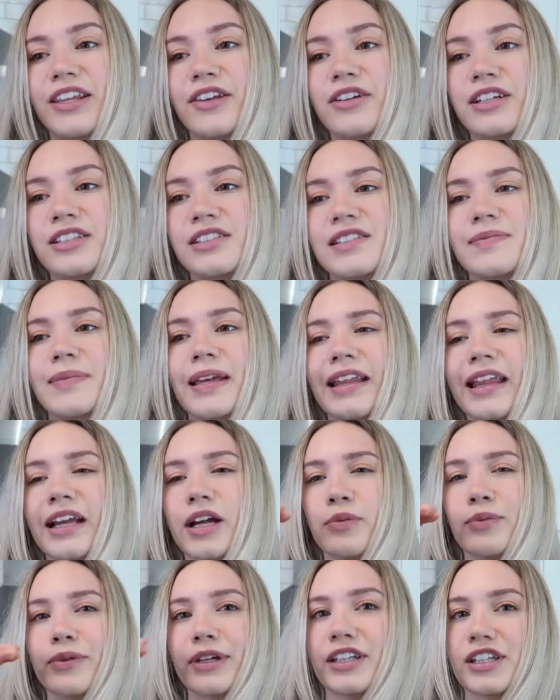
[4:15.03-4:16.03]
You can just make like
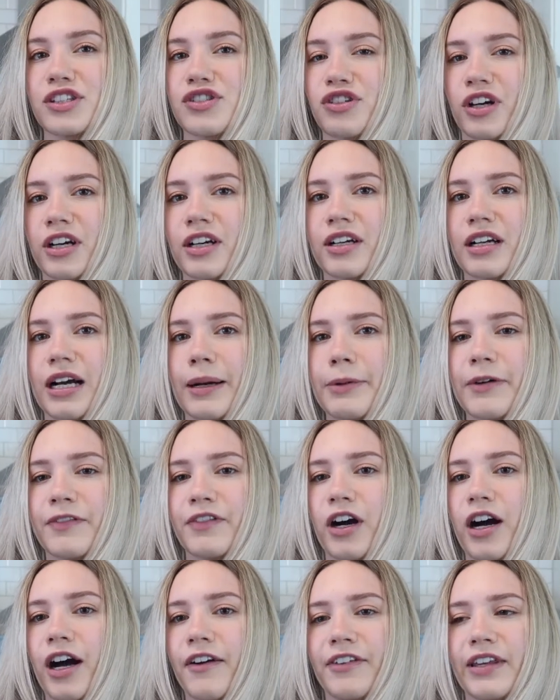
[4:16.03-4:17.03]
a really strong cup of
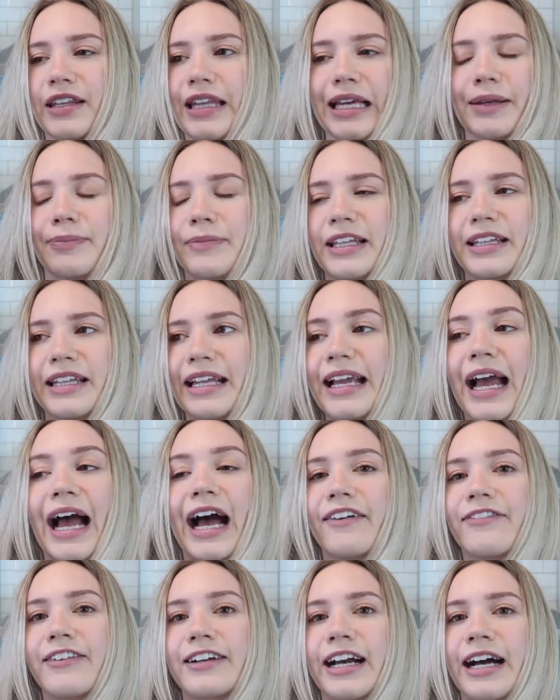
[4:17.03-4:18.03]
coffee. Like make like
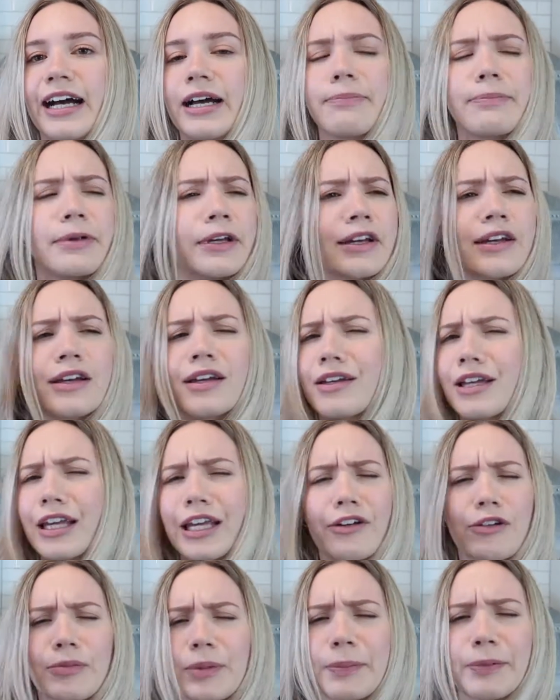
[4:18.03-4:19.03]
half a cup.
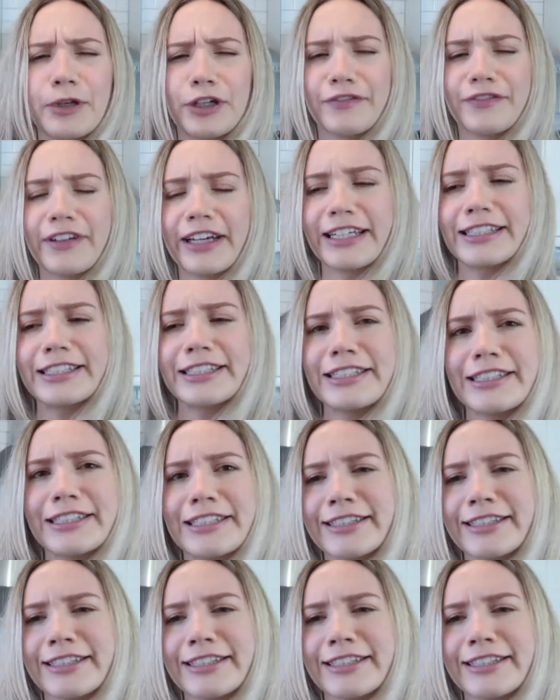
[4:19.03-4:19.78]
It'll be perfect.